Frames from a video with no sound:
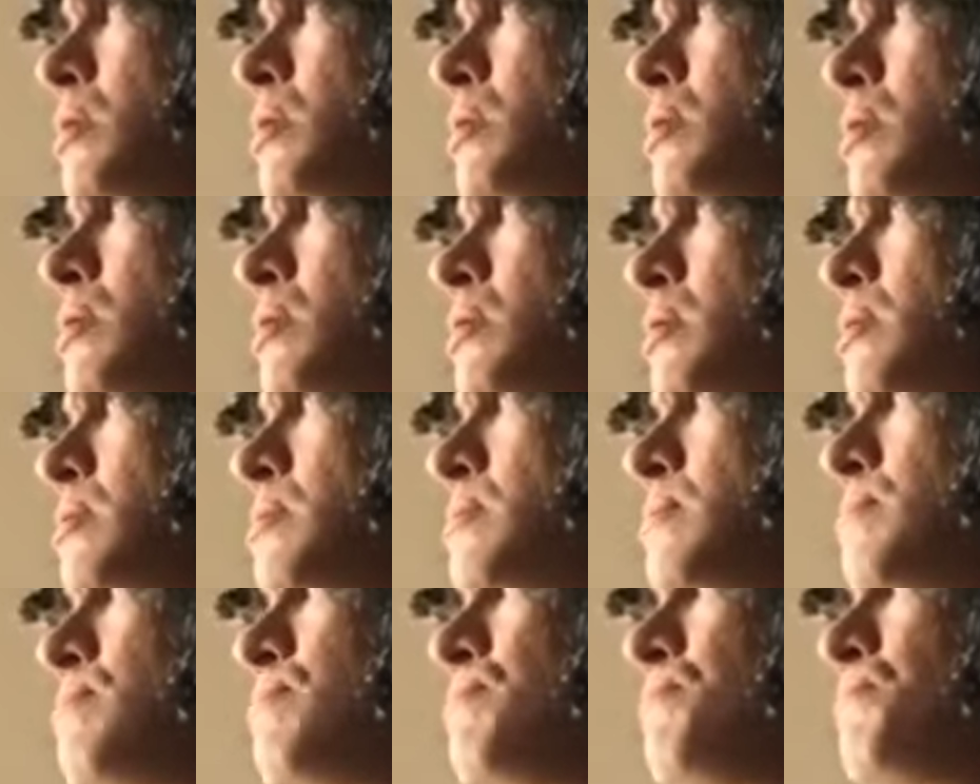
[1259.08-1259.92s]

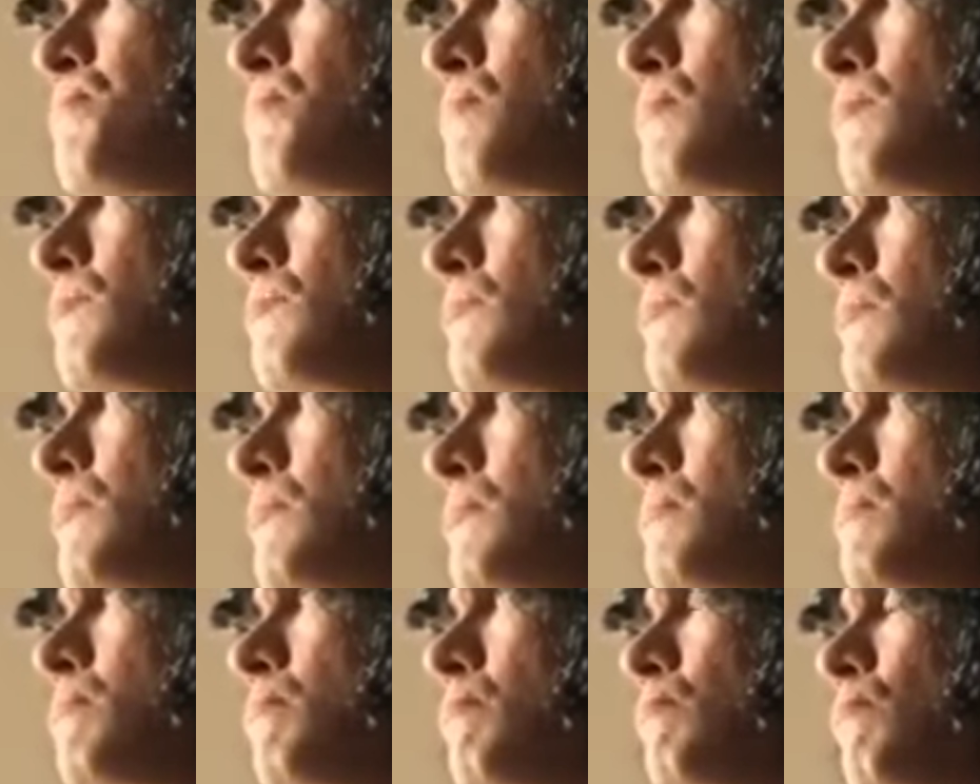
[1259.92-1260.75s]

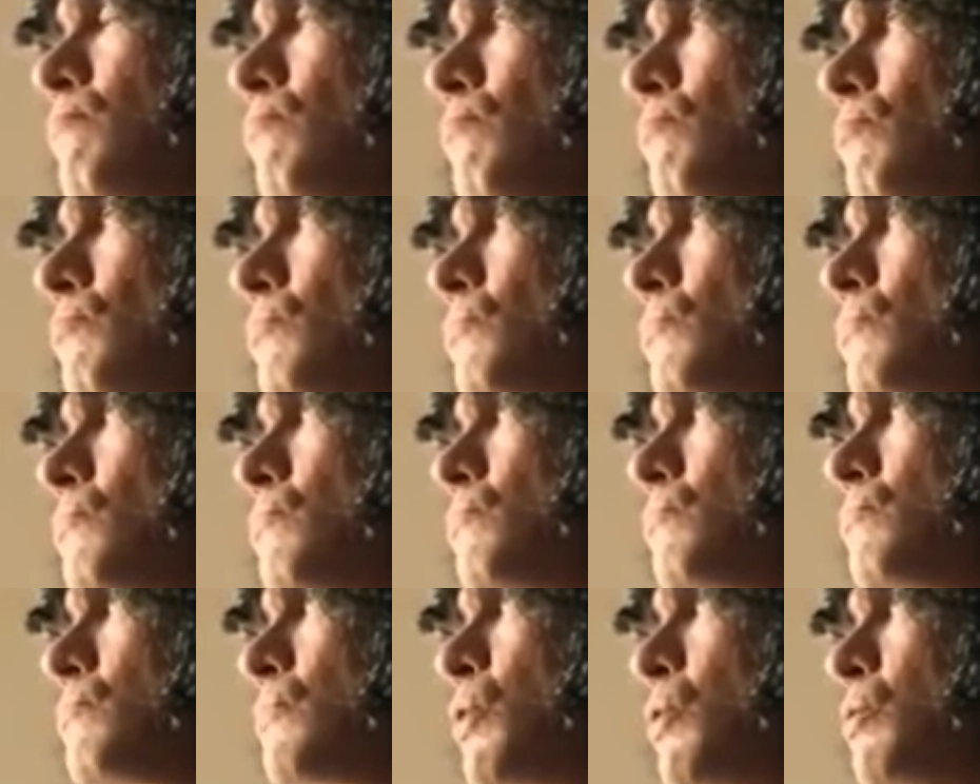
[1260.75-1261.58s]

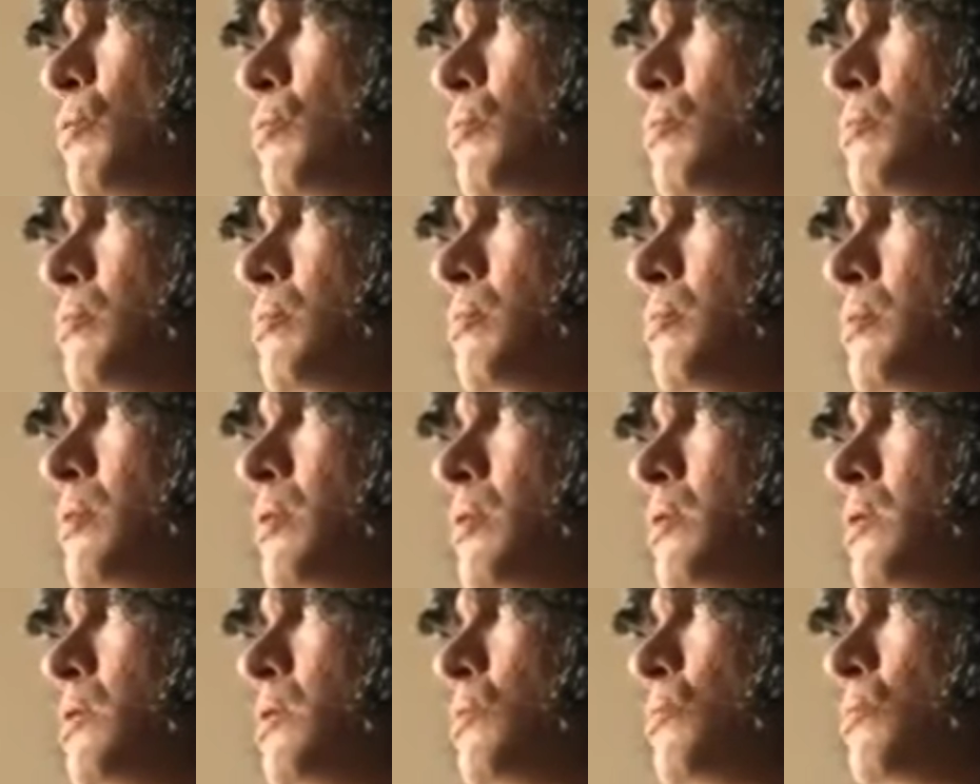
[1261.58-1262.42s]

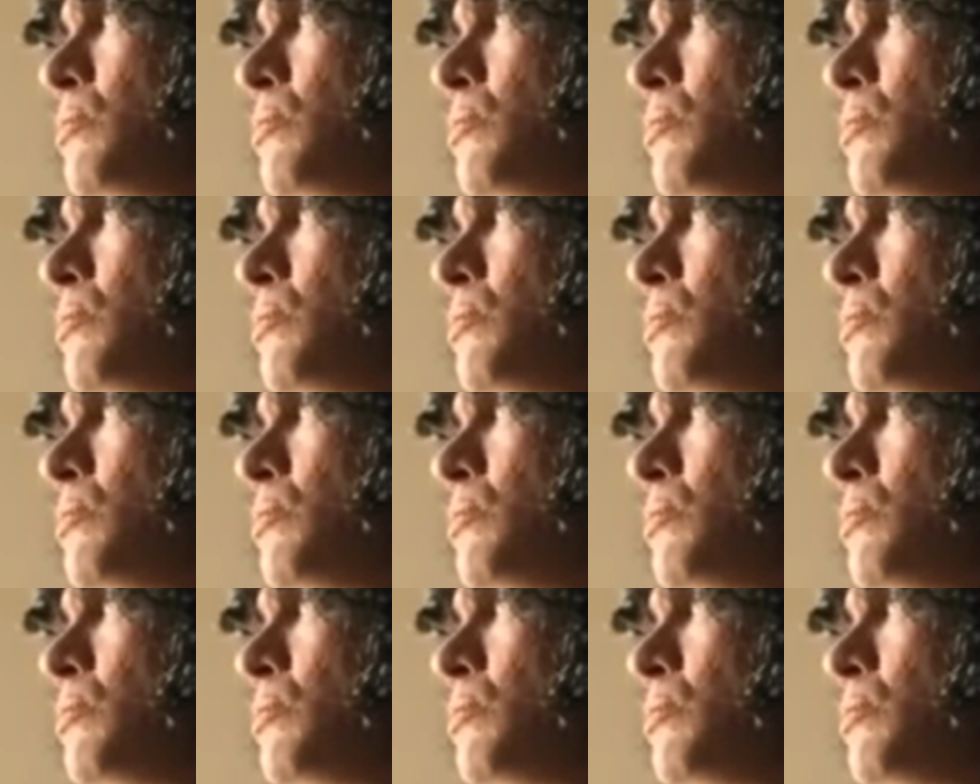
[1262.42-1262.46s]
No one is speaking in this clip.